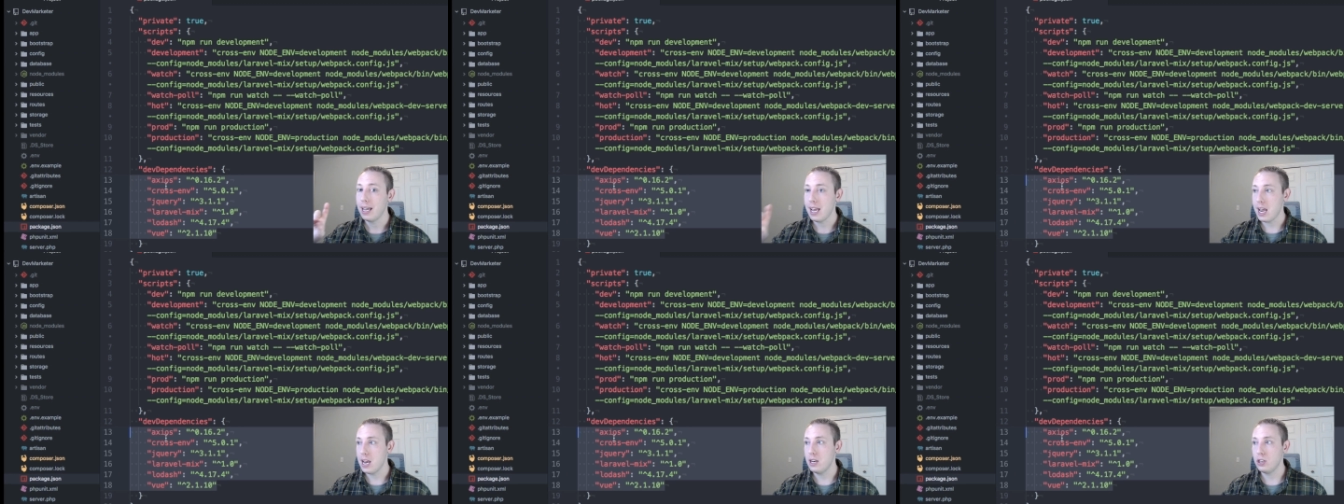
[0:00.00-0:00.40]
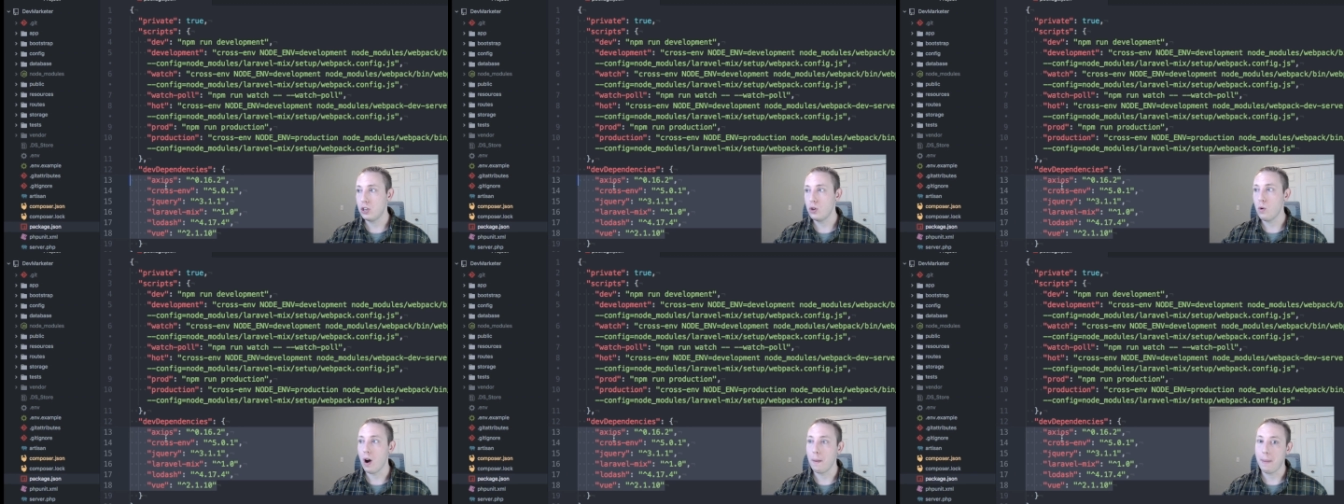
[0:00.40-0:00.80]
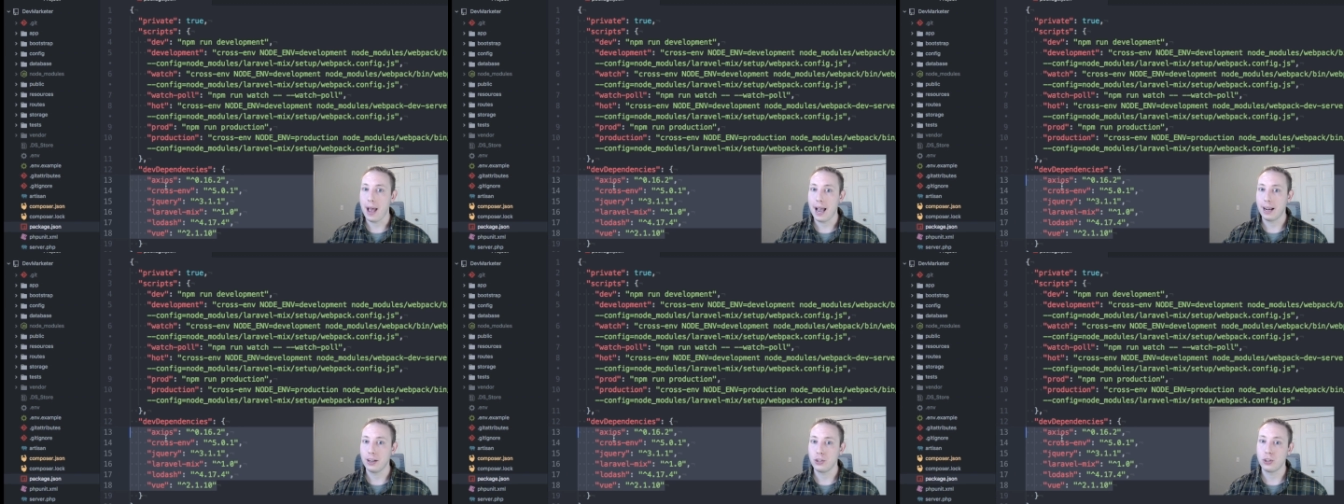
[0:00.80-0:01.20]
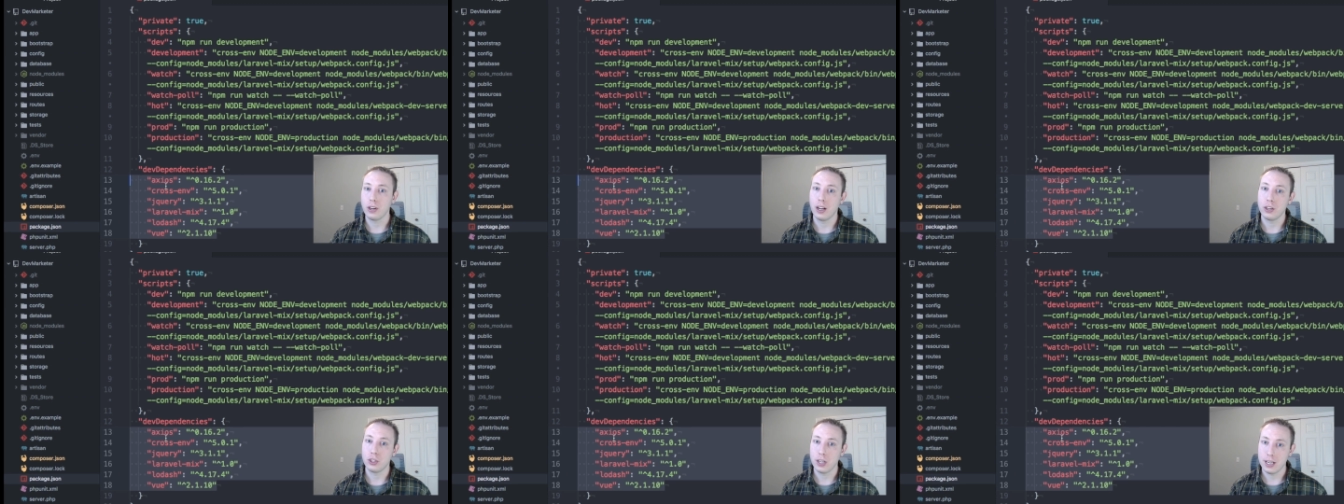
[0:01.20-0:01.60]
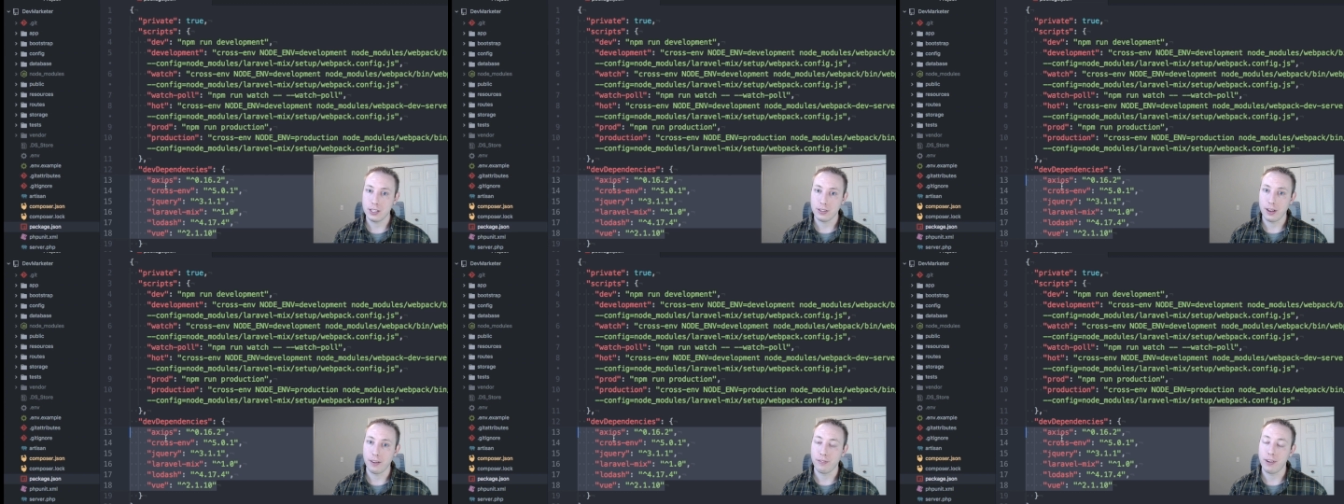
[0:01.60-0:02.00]
into our
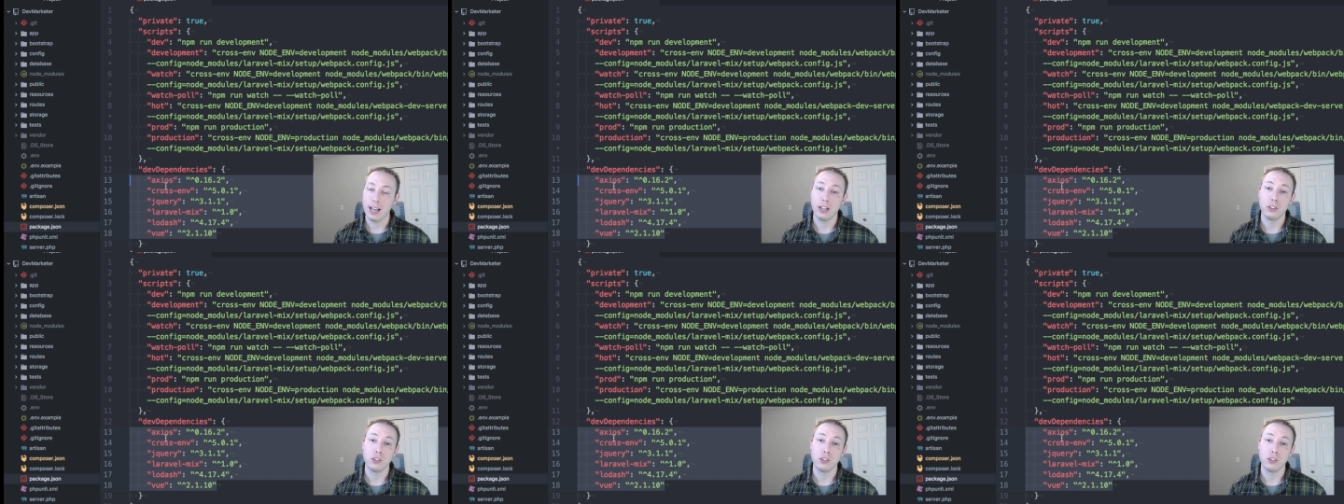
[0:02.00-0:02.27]
package.json file.